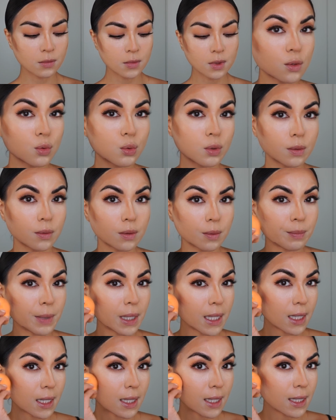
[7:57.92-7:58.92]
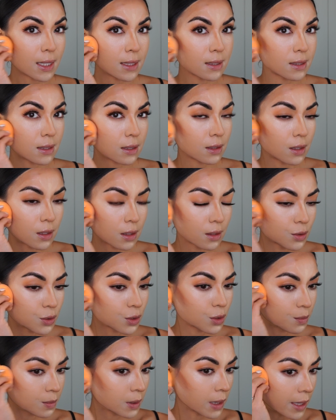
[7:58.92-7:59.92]
This will make it easier
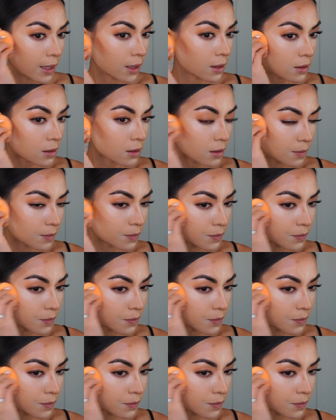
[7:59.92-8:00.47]
to blend.